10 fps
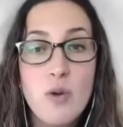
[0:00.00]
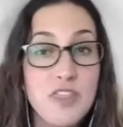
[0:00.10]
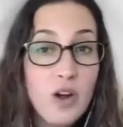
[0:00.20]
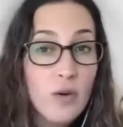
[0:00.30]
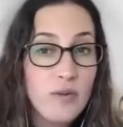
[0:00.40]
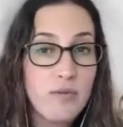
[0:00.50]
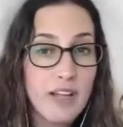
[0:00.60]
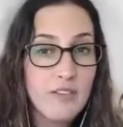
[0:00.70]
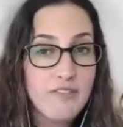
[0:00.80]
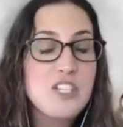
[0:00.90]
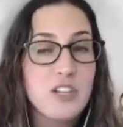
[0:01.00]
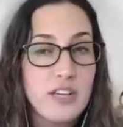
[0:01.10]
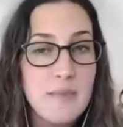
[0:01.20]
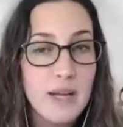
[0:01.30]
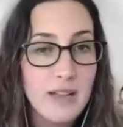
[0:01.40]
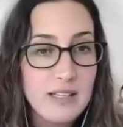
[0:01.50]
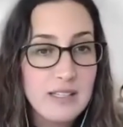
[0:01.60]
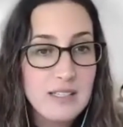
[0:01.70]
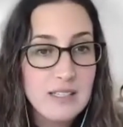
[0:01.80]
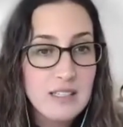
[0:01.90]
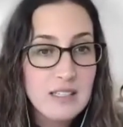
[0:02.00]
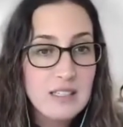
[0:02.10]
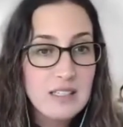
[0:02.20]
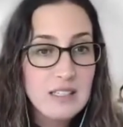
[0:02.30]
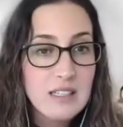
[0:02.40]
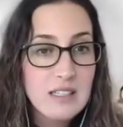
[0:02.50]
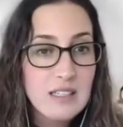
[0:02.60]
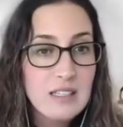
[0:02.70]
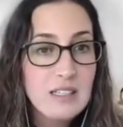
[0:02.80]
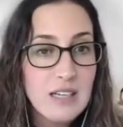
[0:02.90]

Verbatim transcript: no like official I, email list yeah